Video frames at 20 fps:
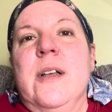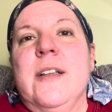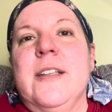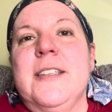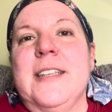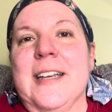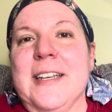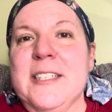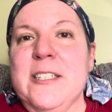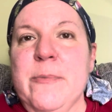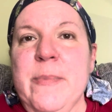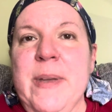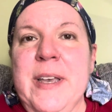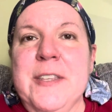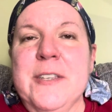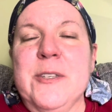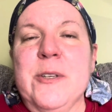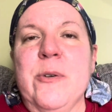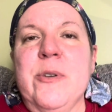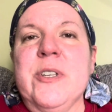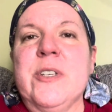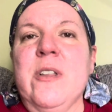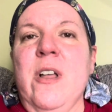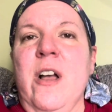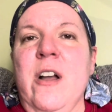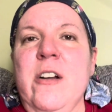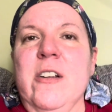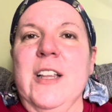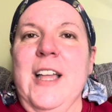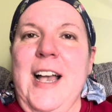dexamethasone is
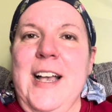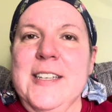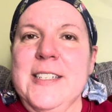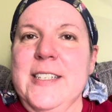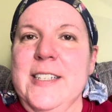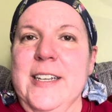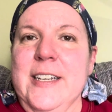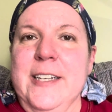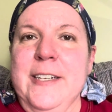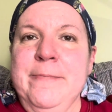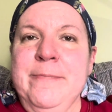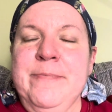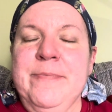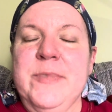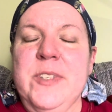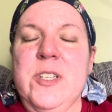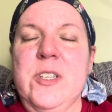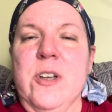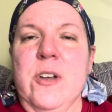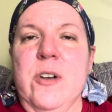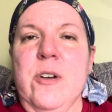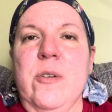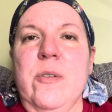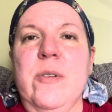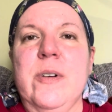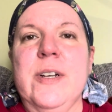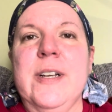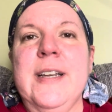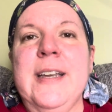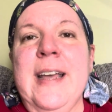longer lasting.
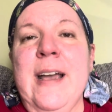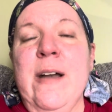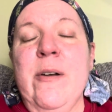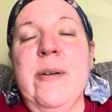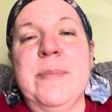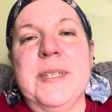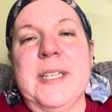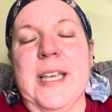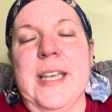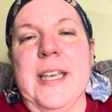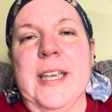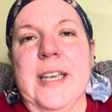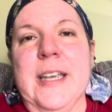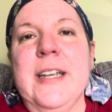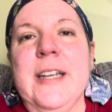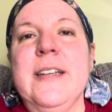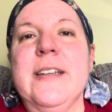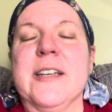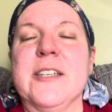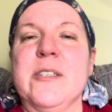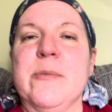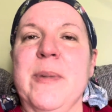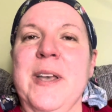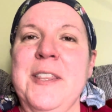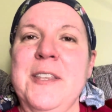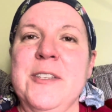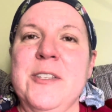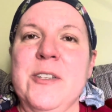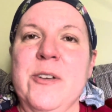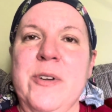So now I'm taking
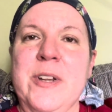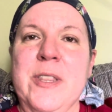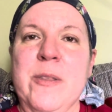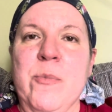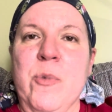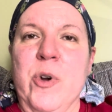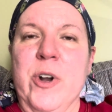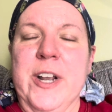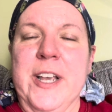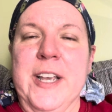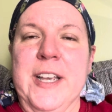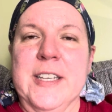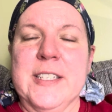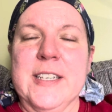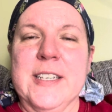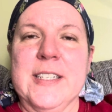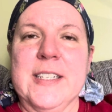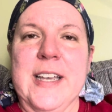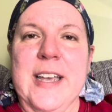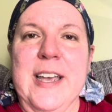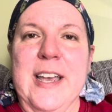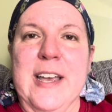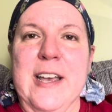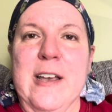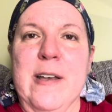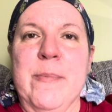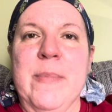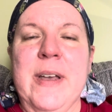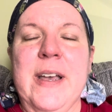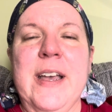dexamethasone in the morning at 6
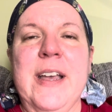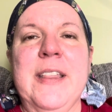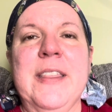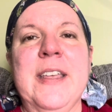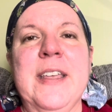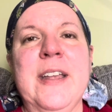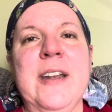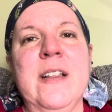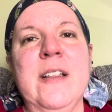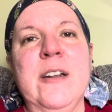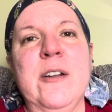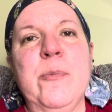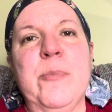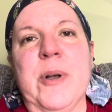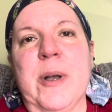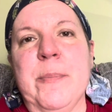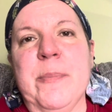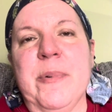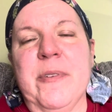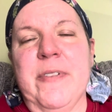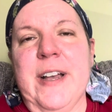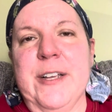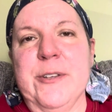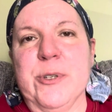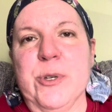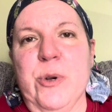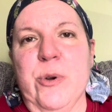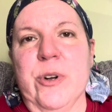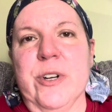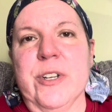a.m. and then a little bump of
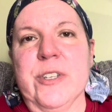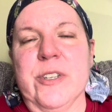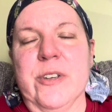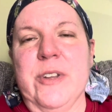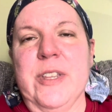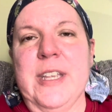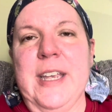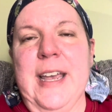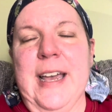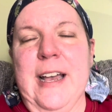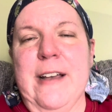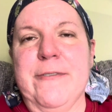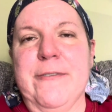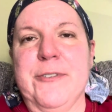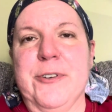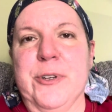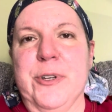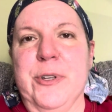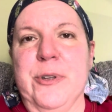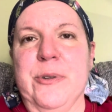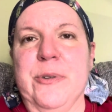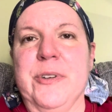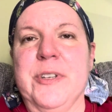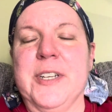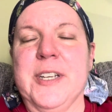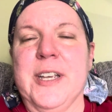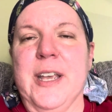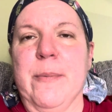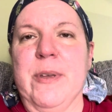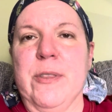hydrocortisone in the afternoon
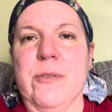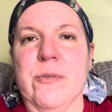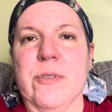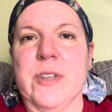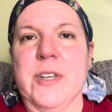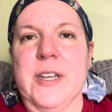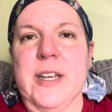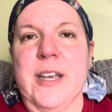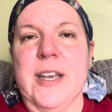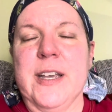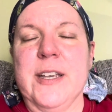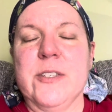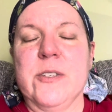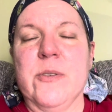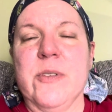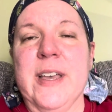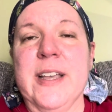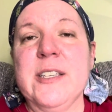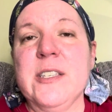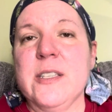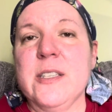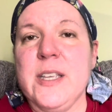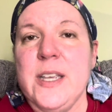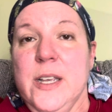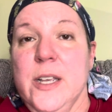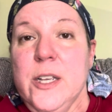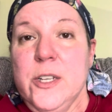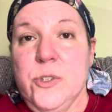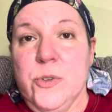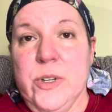to get me through the day. So that's
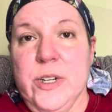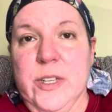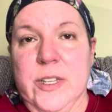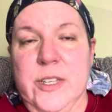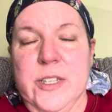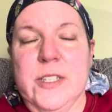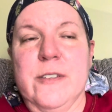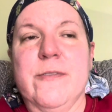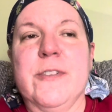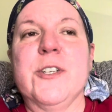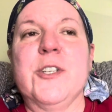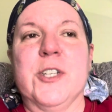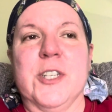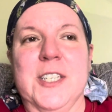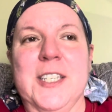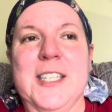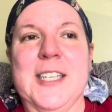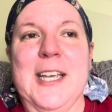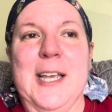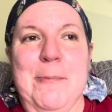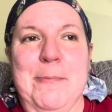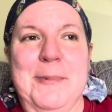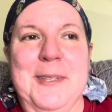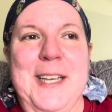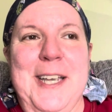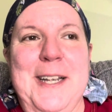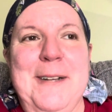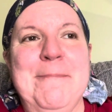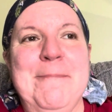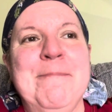the adrenal insufficiency
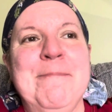update.